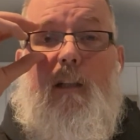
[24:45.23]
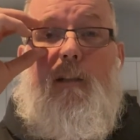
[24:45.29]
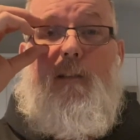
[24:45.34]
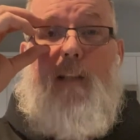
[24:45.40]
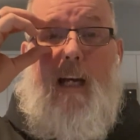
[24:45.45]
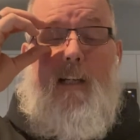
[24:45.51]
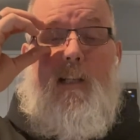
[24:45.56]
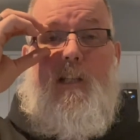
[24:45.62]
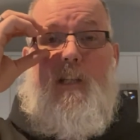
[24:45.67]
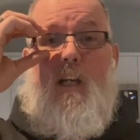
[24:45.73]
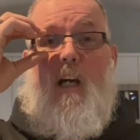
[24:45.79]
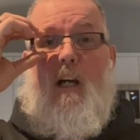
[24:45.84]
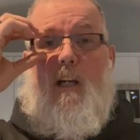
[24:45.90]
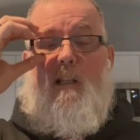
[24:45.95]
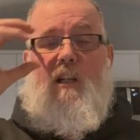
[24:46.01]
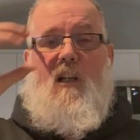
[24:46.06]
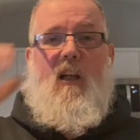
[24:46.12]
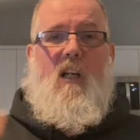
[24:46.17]
That
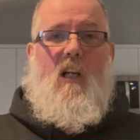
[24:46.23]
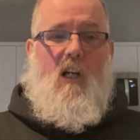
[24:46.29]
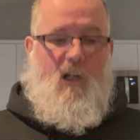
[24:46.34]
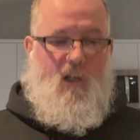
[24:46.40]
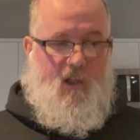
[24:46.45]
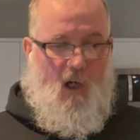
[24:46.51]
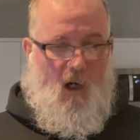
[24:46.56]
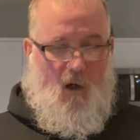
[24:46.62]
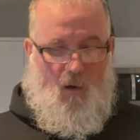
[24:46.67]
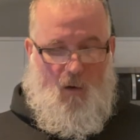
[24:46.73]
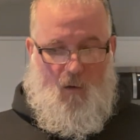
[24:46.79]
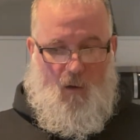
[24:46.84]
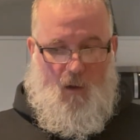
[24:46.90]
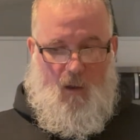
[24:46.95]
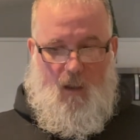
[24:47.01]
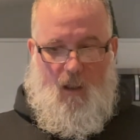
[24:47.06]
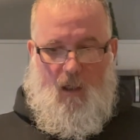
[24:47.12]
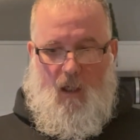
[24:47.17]
sucks. So
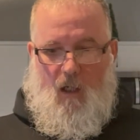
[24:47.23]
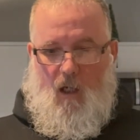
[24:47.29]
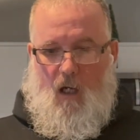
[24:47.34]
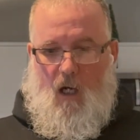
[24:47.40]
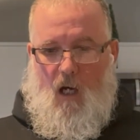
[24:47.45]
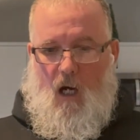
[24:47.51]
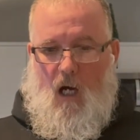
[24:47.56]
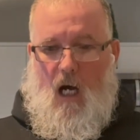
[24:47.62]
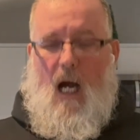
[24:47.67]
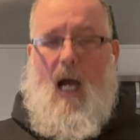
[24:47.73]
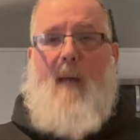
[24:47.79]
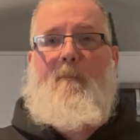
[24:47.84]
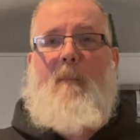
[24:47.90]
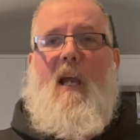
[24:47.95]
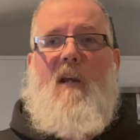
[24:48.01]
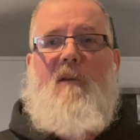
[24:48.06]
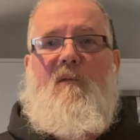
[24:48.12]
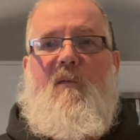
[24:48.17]
I
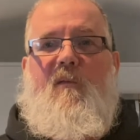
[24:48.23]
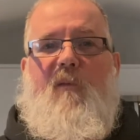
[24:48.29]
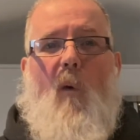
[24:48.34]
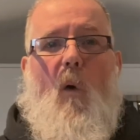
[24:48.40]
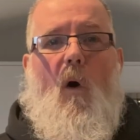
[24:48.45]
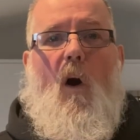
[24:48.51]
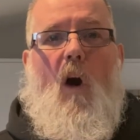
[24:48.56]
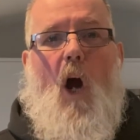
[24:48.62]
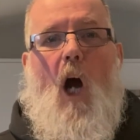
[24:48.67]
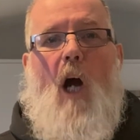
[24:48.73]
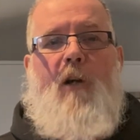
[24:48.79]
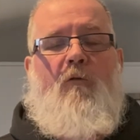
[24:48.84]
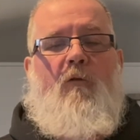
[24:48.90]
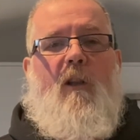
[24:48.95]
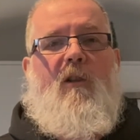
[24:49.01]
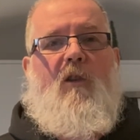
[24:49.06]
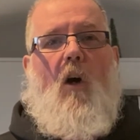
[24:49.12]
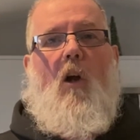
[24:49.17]
made
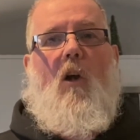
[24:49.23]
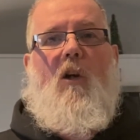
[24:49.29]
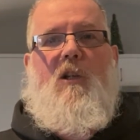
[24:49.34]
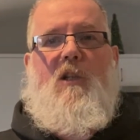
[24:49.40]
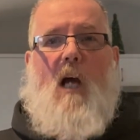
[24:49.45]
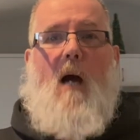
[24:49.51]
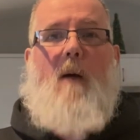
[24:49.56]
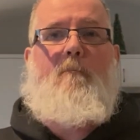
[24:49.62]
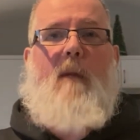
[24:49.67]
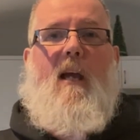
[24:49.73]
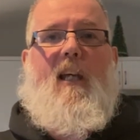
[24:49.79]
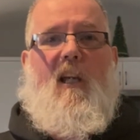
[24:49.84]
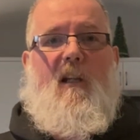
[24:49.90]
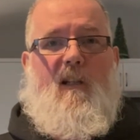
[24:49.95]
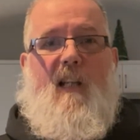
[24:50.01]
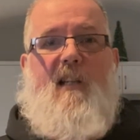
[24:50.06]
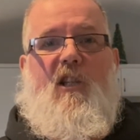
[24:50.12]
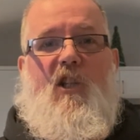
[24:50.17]
$400. I'm
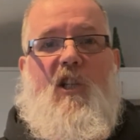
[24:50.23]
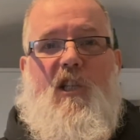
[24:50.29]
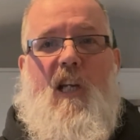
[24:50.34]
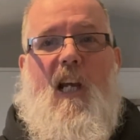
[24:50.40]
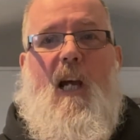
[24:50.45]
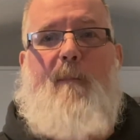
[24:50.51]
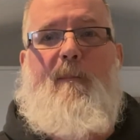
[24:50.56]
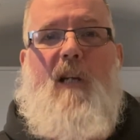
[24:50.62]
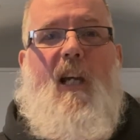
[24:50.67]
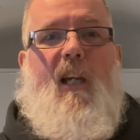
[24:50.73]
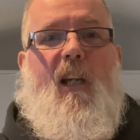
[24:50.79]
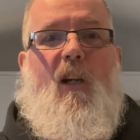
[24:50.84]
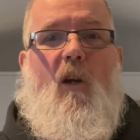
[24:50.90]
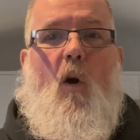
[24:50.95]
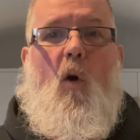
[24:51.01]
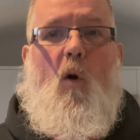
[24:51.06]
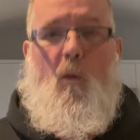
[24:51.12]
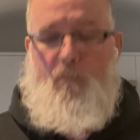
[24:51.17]
making, let's just say I'm taking
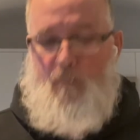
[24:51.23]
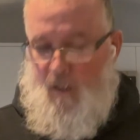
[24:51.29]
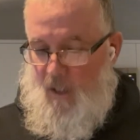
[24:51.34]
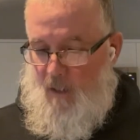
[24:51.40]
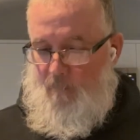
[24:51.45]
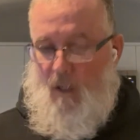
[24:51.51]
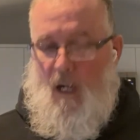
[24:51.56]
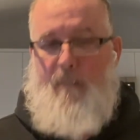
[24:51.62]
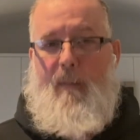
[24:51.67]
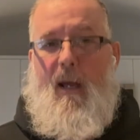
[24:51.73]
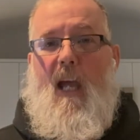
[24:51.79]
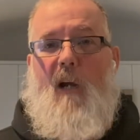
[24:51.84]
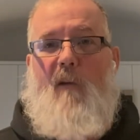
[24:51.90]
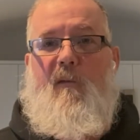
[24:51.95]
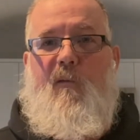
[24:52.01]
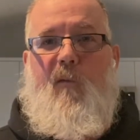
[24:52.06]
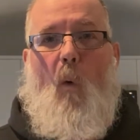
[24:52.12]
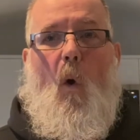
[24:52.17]
home in my bank
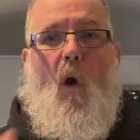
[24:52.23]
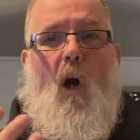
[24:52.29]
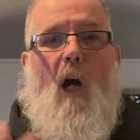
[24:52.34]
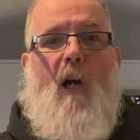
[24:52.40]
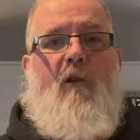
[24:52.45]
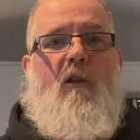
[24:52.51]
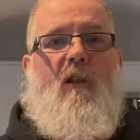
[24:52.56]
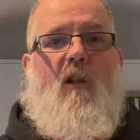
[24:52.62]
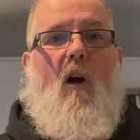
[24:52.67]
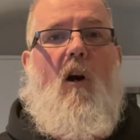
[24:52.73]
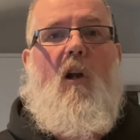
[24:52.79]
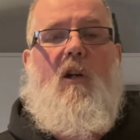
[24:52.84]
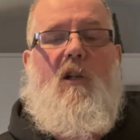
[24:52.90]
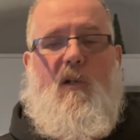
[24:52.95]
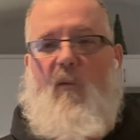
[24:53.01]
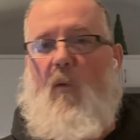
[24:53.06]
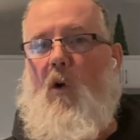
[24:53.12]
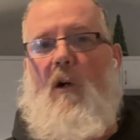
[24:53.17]
$400,
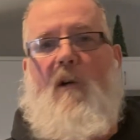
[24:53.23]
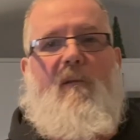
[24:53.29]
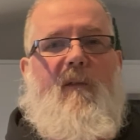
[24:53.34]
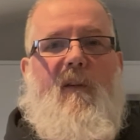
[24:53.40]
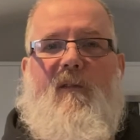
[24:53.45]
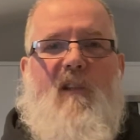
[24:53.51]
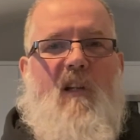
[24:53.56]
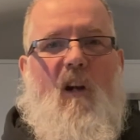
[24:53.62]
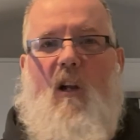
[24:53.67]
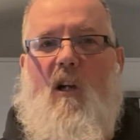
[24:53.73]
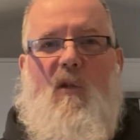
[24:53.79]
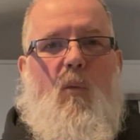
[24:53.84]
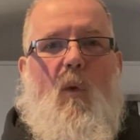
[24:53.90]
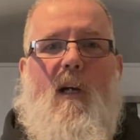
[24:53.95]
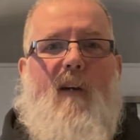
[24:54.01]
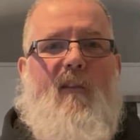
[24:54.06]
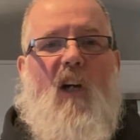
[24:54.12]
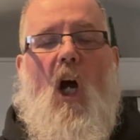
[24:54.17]
$450,
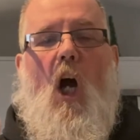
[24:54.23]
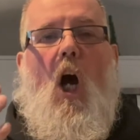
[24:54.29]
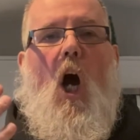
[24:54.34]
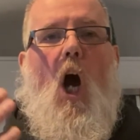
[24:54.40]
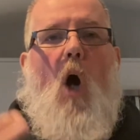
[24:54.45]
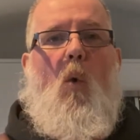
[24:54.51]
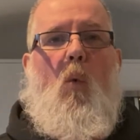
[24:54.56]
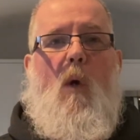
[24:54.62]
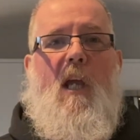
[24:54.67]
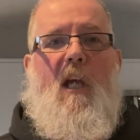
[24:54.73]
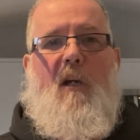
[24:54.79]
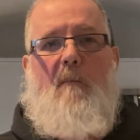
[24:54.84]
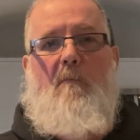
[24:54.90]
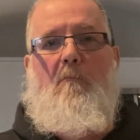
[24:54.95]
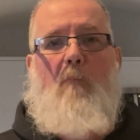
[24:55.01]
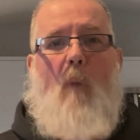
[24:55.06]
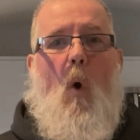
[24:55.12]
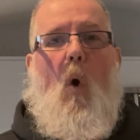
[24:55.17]
whatever, a week
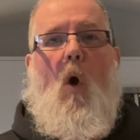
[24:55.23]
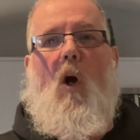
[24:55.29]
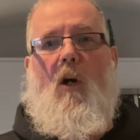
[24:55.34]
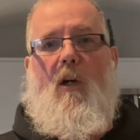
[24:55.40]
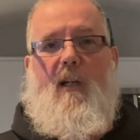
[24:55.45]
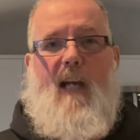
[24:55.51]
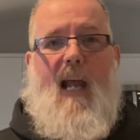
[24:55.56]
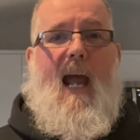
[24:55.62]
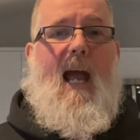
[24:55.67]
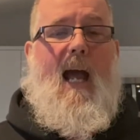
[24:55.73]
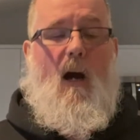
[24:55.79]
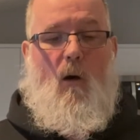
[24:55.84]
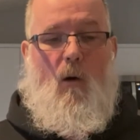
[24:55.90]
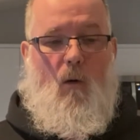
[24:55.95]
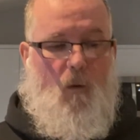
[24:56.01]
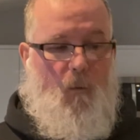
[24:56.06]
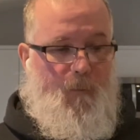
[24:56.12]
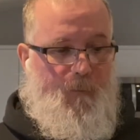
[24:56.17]
more now.